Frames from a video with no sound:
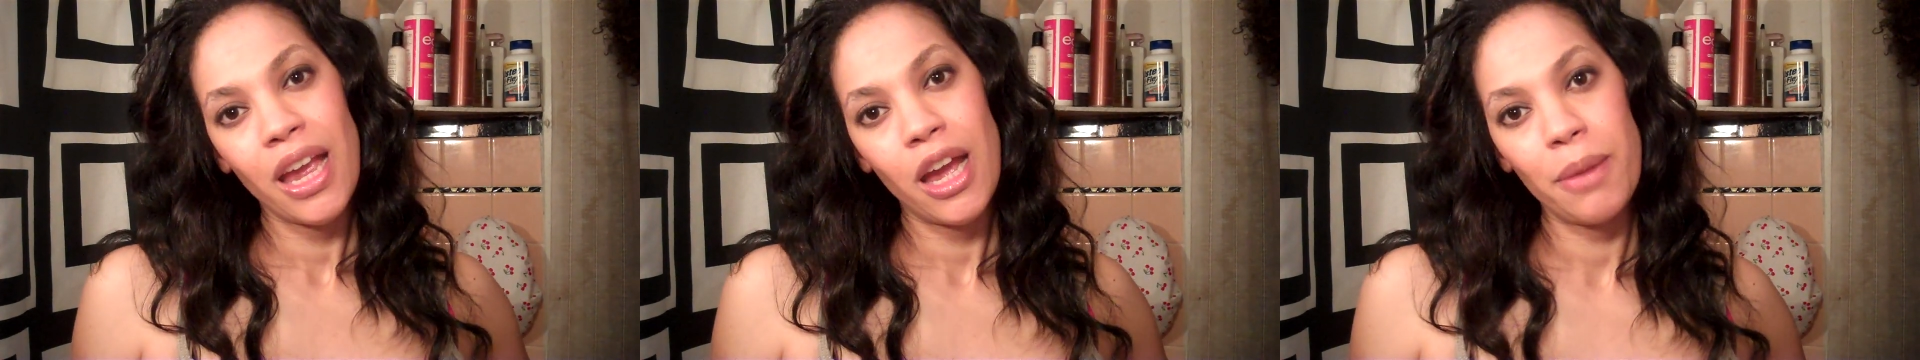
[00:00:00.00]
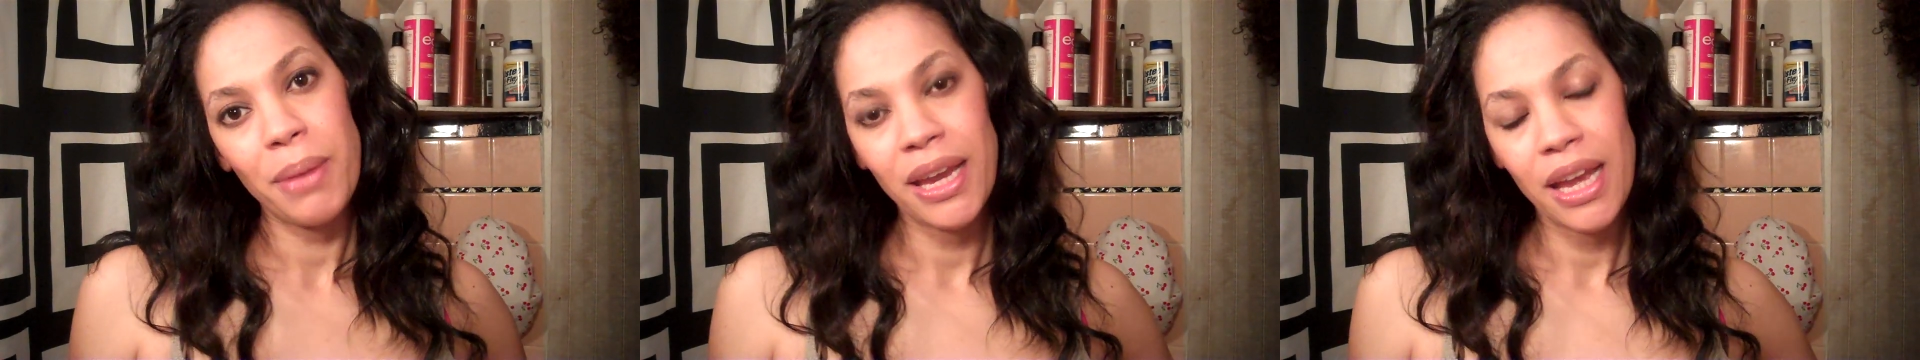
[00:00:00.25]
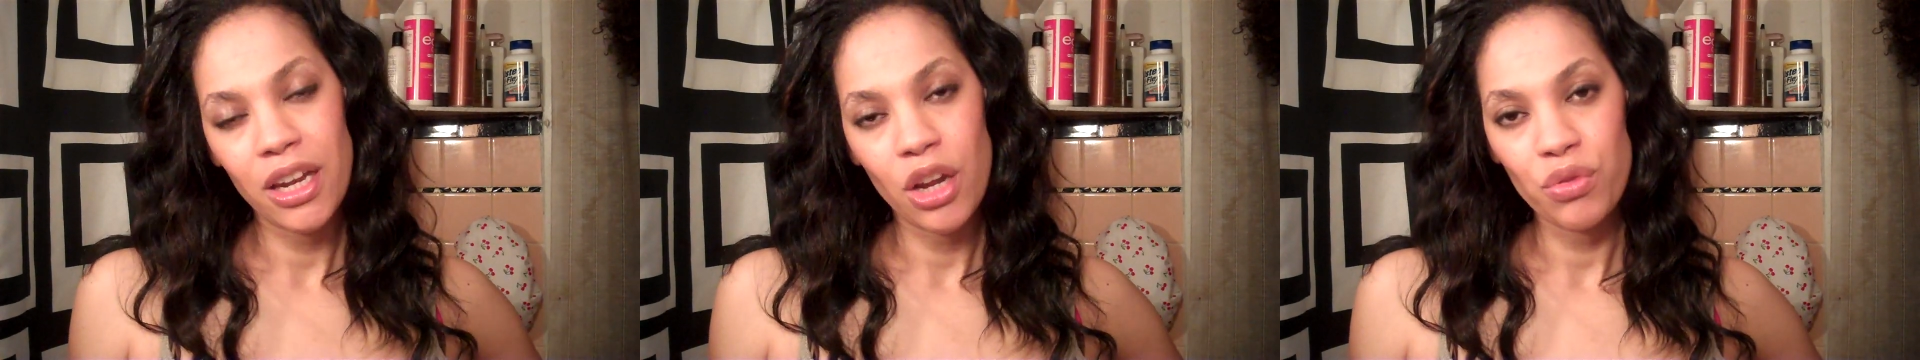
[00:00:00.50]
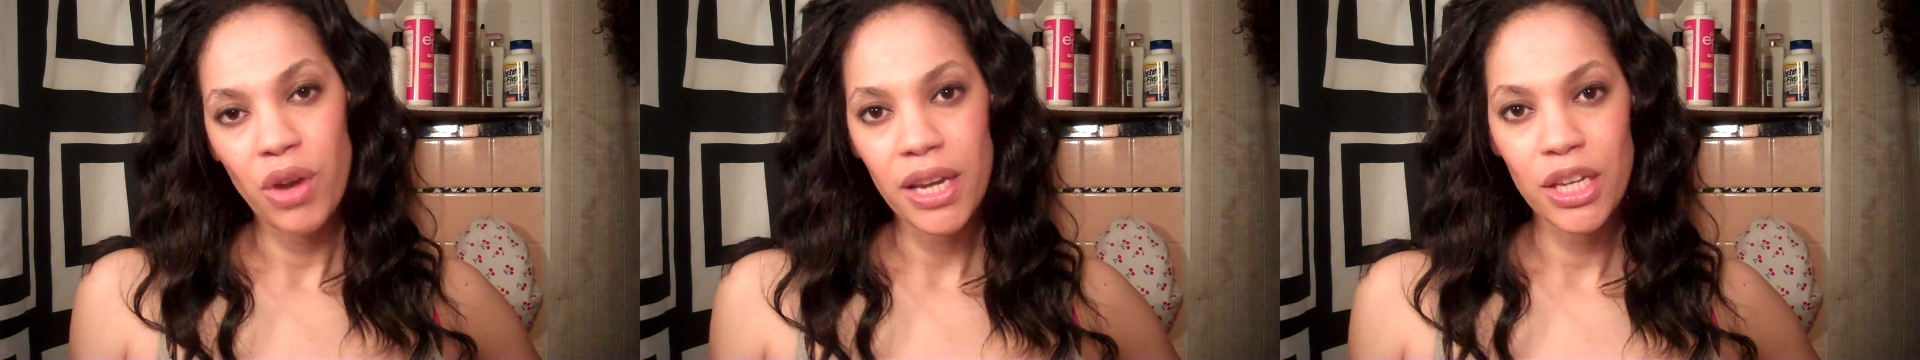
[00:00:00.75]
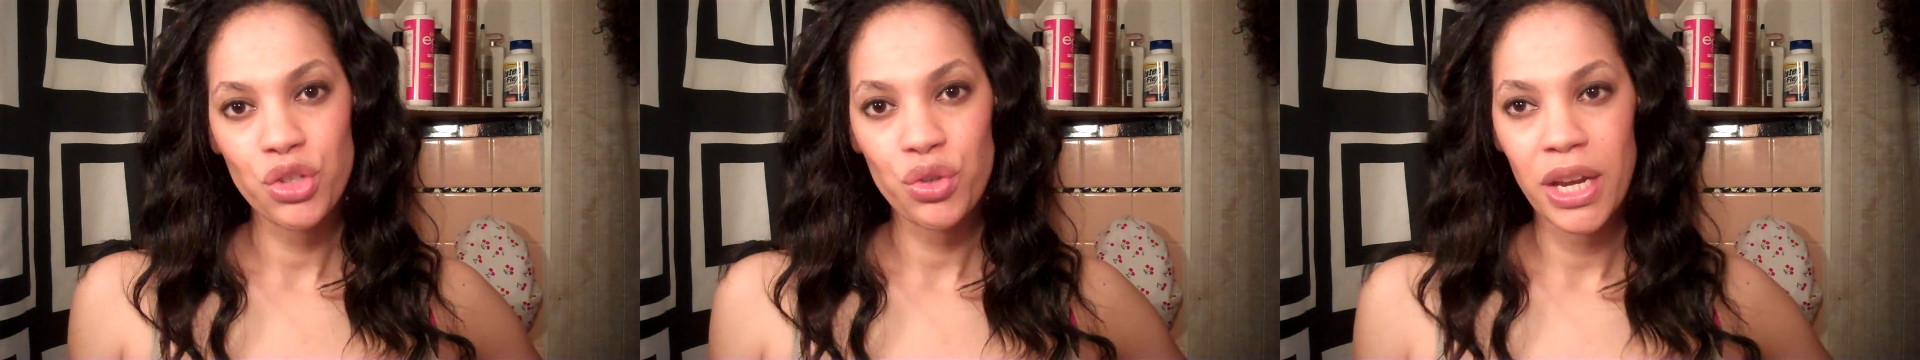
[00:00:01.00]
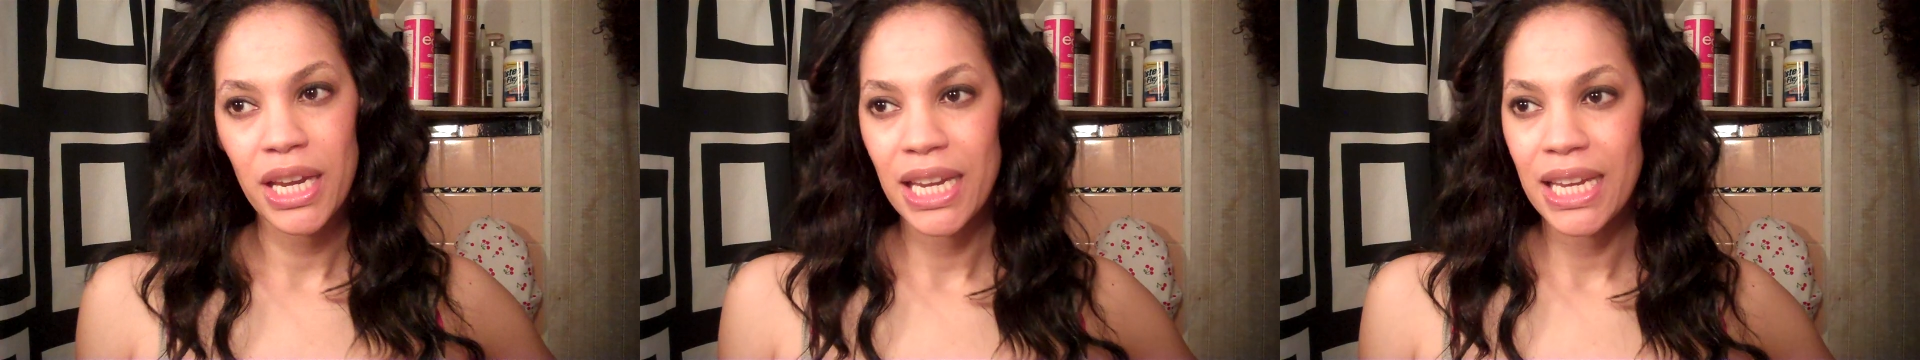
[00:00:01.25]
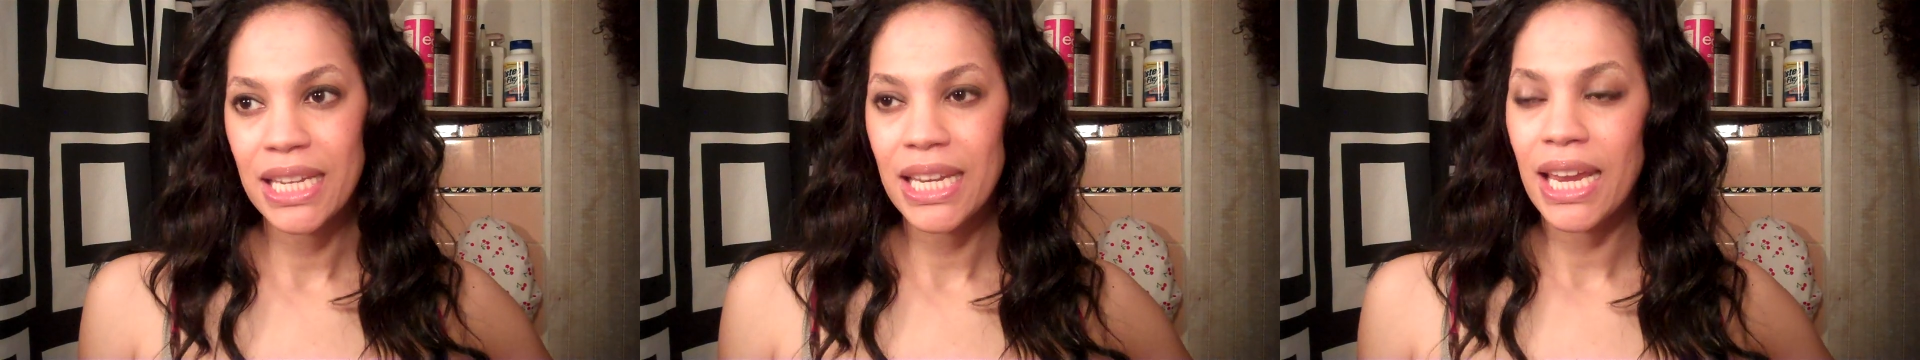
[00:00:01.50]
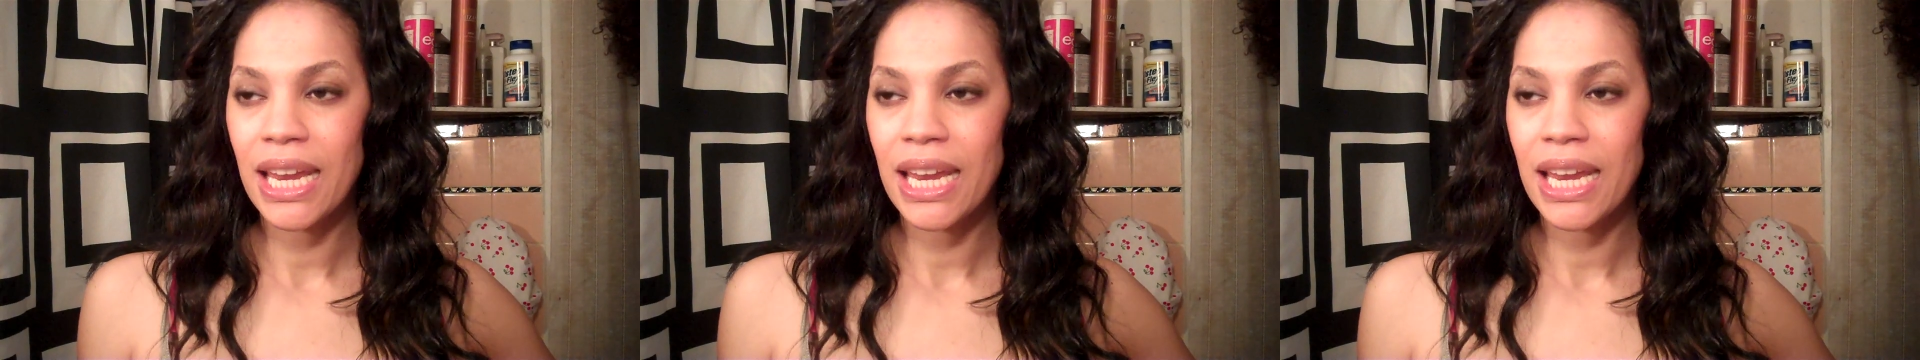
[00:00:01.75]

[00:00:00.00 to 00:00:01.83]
Um, I got it on Rockey Trading,